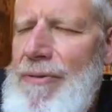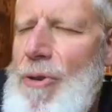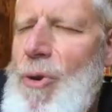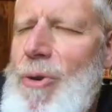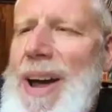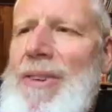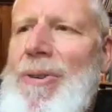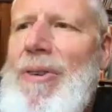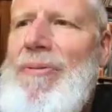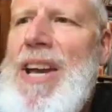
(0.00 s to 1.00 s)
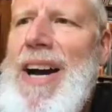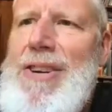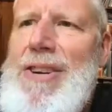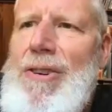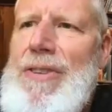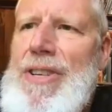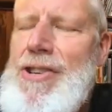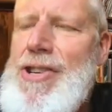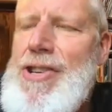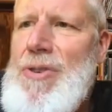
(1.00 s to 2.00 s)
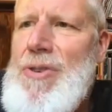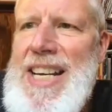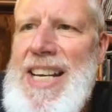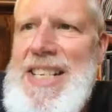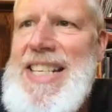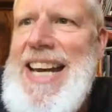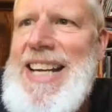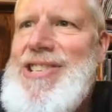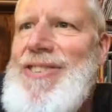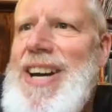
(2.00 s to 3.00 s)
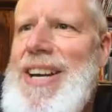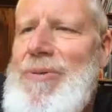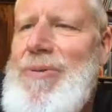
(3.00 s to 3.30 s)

forerunner of the idea of a digital data tax, right?